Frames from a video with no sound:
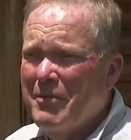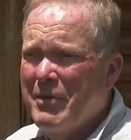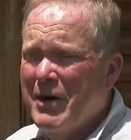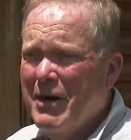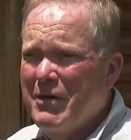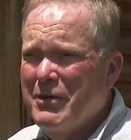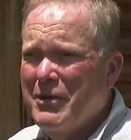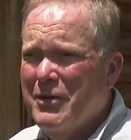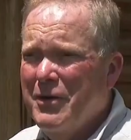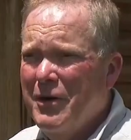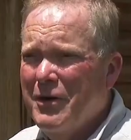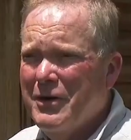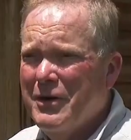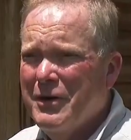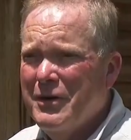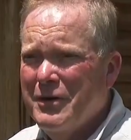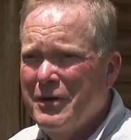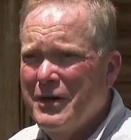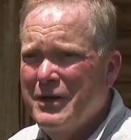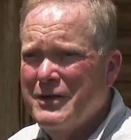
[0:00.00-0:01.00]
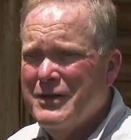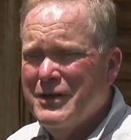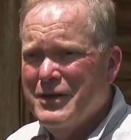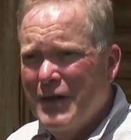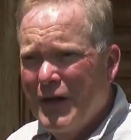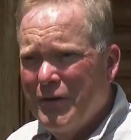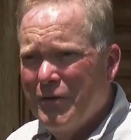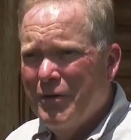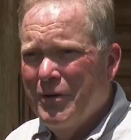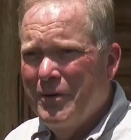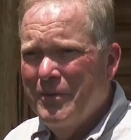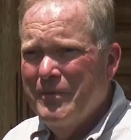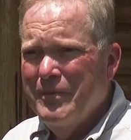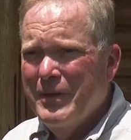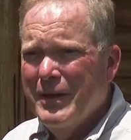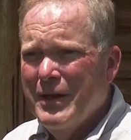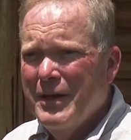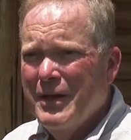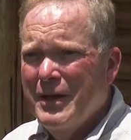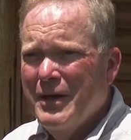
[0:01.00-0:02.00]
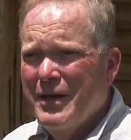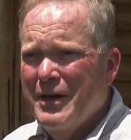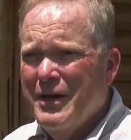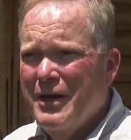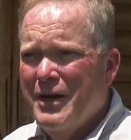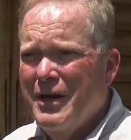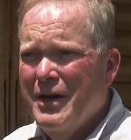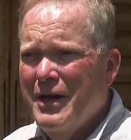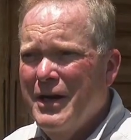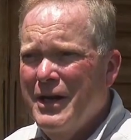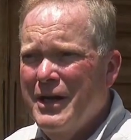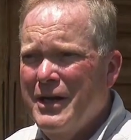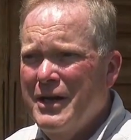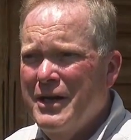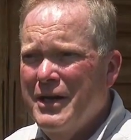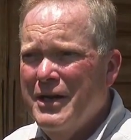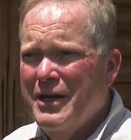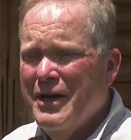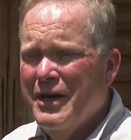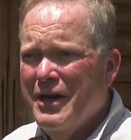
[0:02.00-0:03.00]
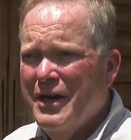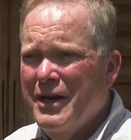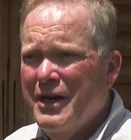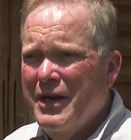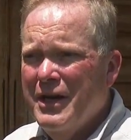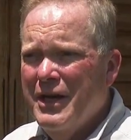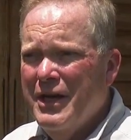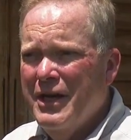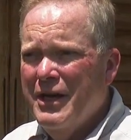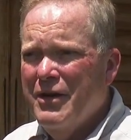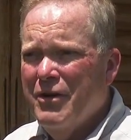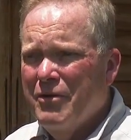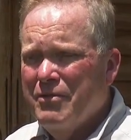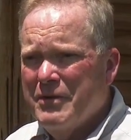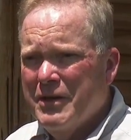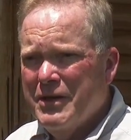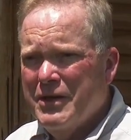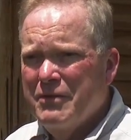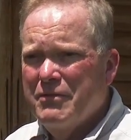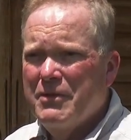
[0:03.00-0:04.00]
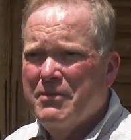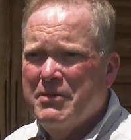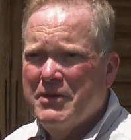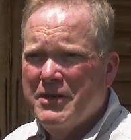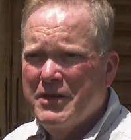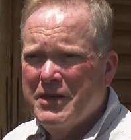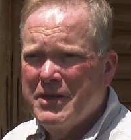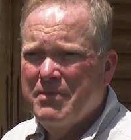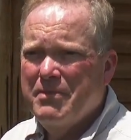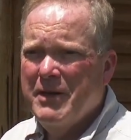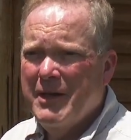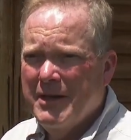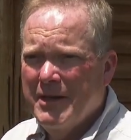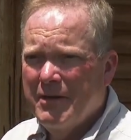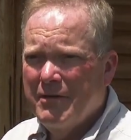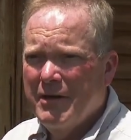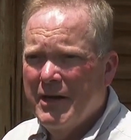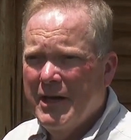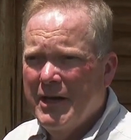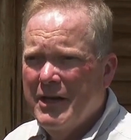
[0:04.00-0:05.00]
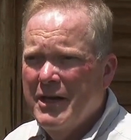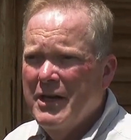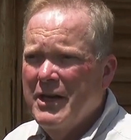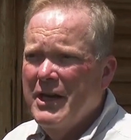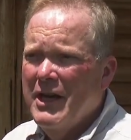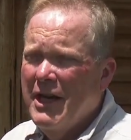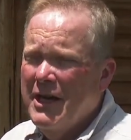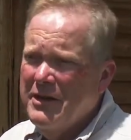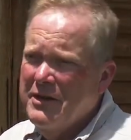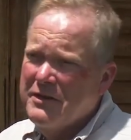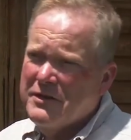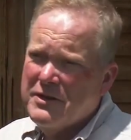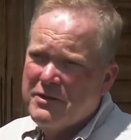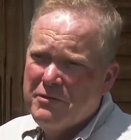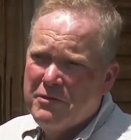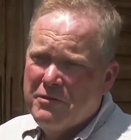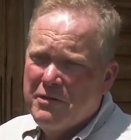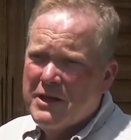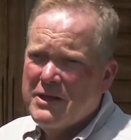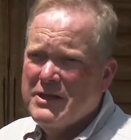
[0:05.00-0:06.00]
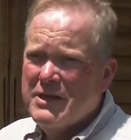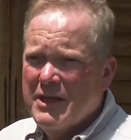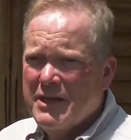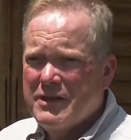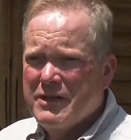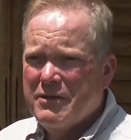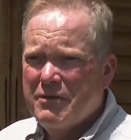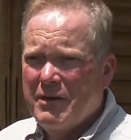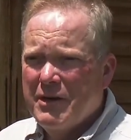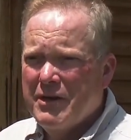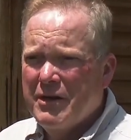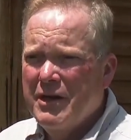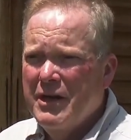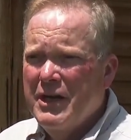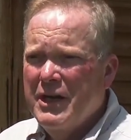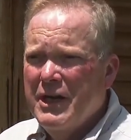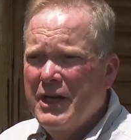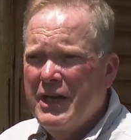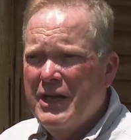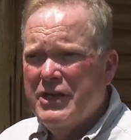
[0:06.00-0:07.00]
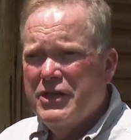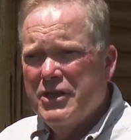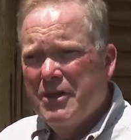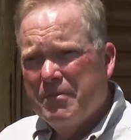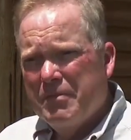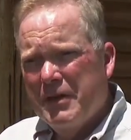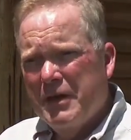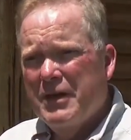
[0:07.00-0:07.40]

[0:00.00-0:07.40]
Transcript: Brown called her his general uh, and uh, he had hoped that she would participate in the raid. And there's some question as to whether he jumped